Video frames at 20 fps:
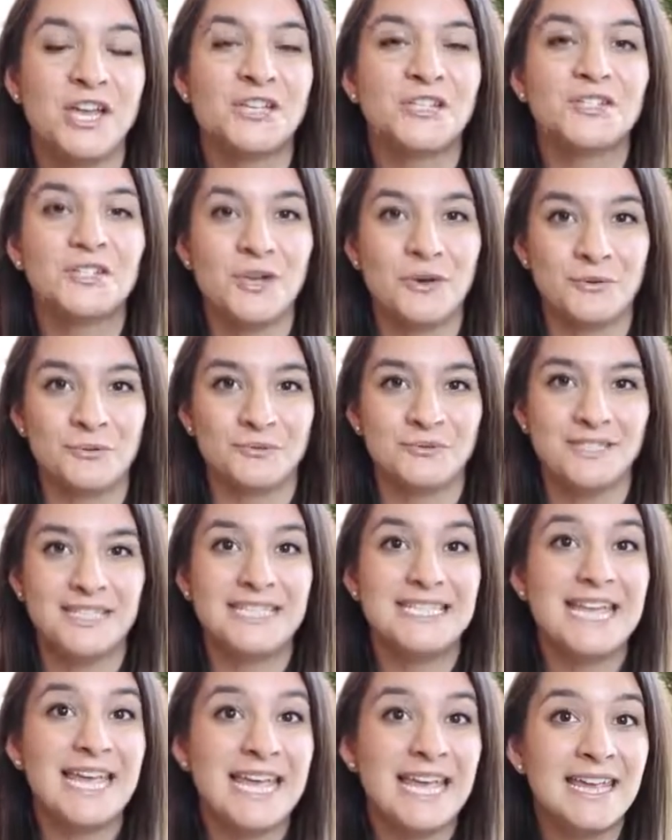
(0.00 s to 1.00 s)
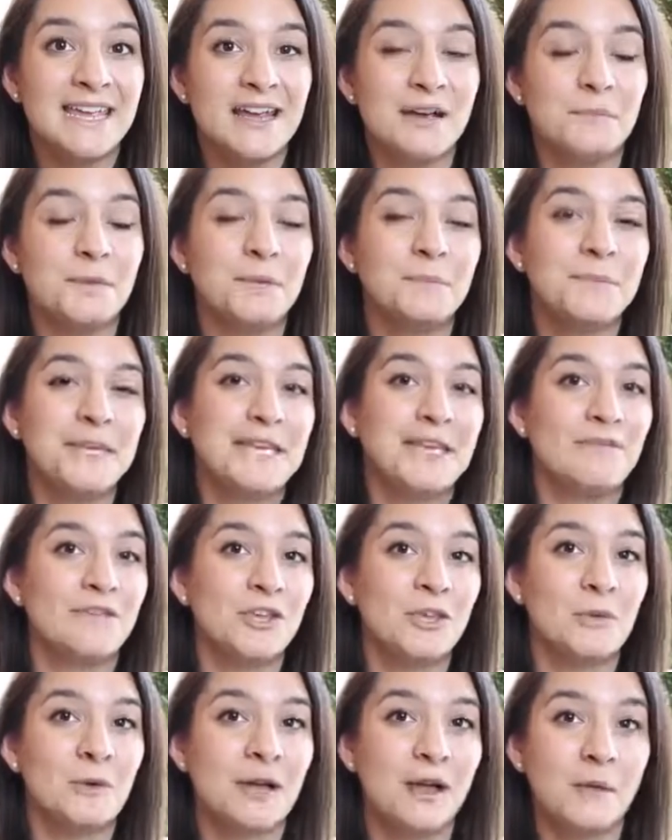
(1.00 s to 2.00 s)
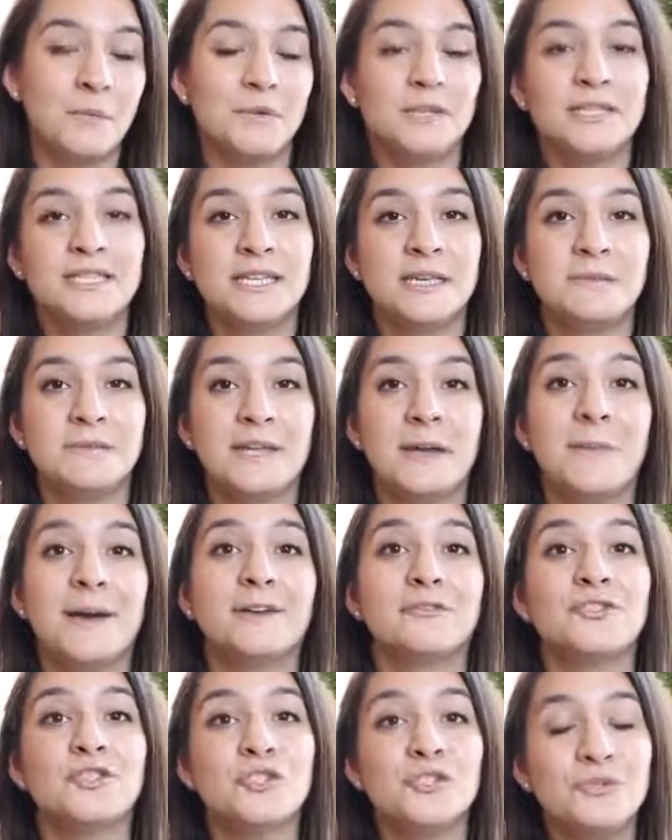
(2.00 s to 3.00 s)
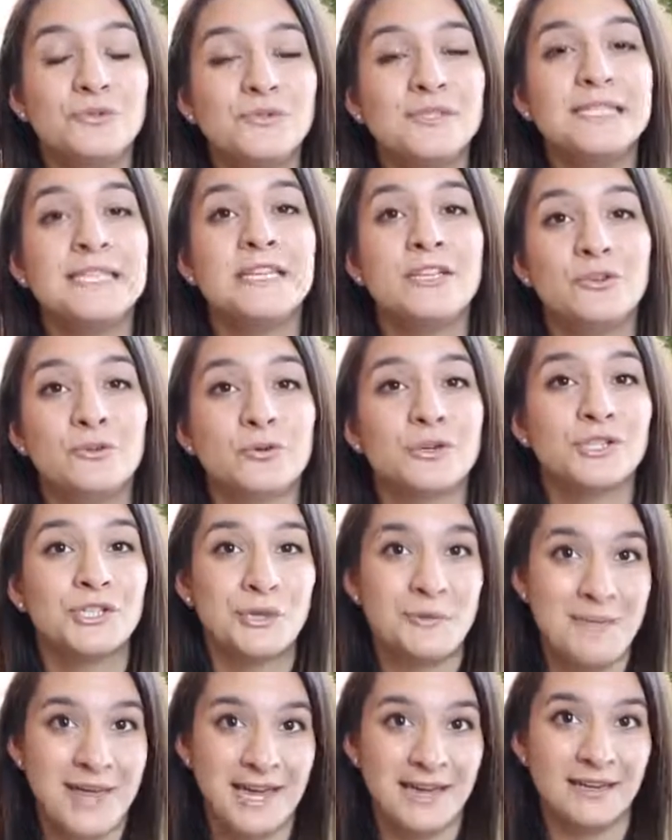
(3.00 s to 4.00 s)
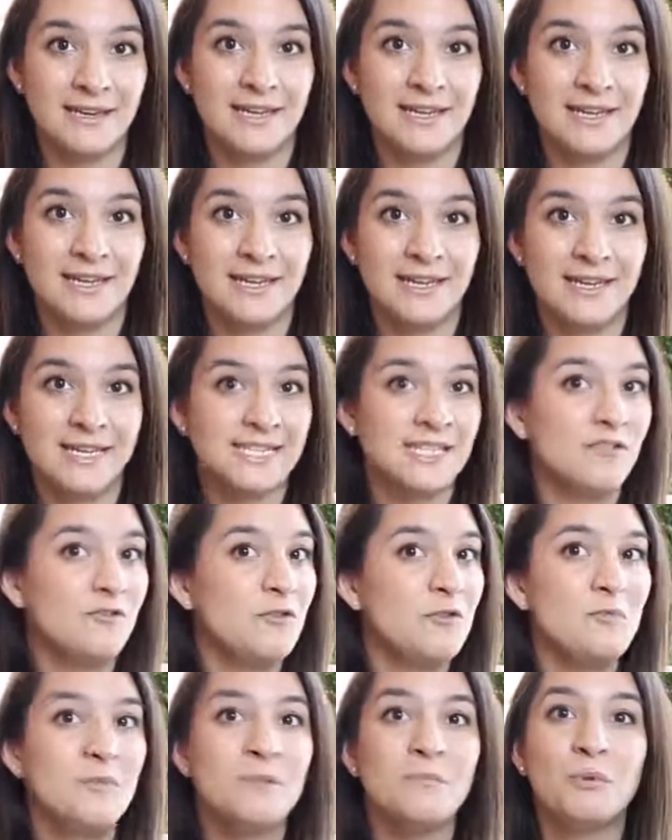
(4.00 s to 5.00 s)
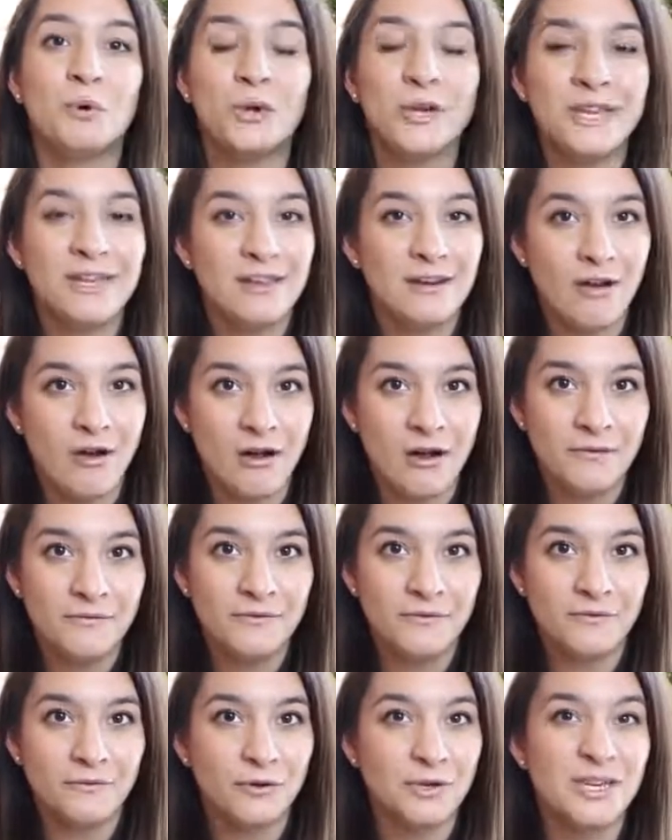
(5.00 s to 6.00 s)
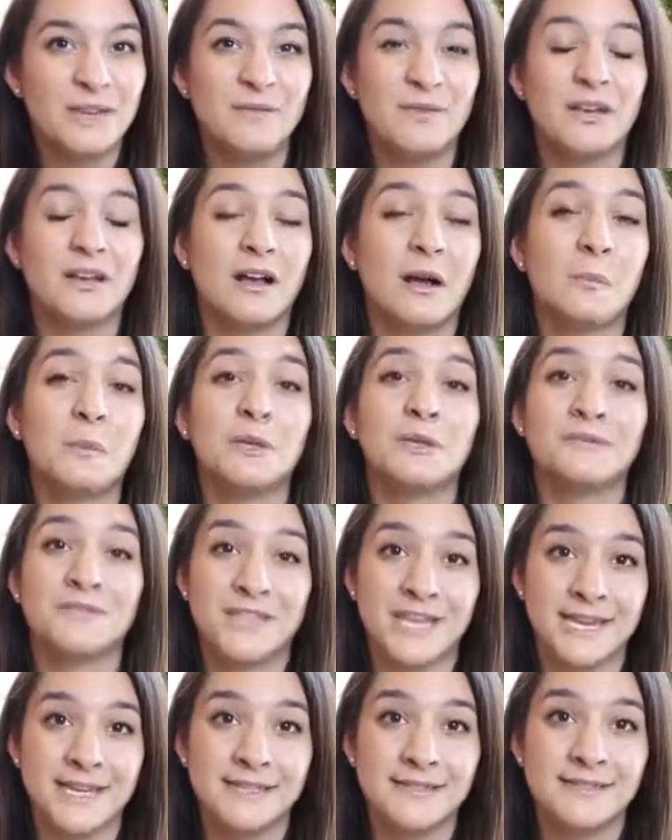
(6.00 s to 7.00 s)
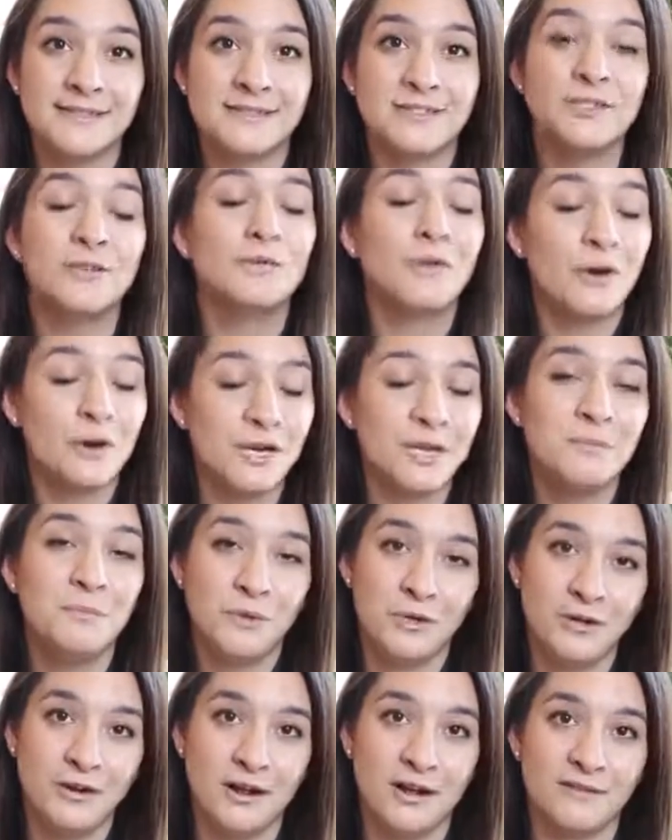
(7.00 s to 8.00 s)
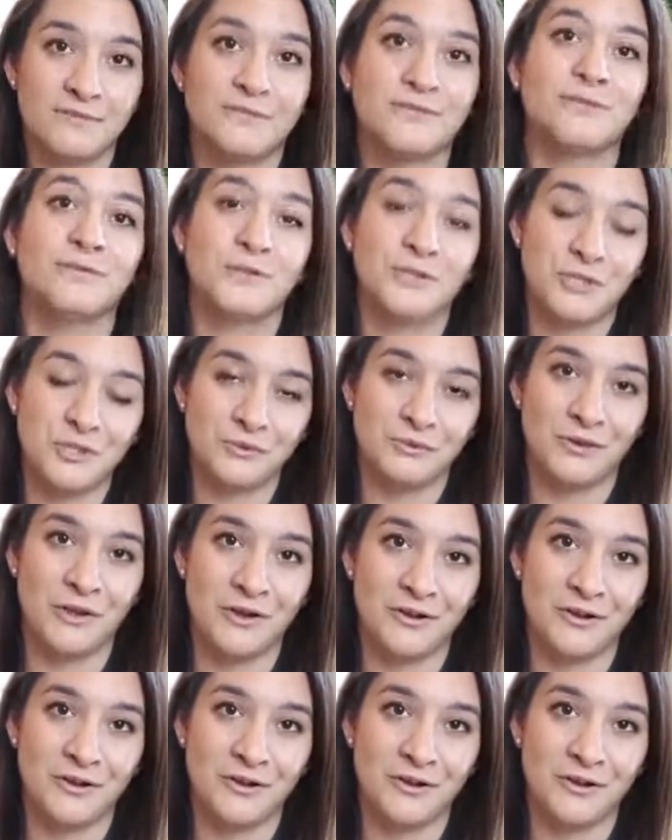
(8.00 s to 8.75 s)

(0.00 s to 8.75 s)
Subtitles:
So today I'm going to be giving you a couple of tips about choosing your domain. Because if you've been putting it off for even a couple of days, you've already put it off for too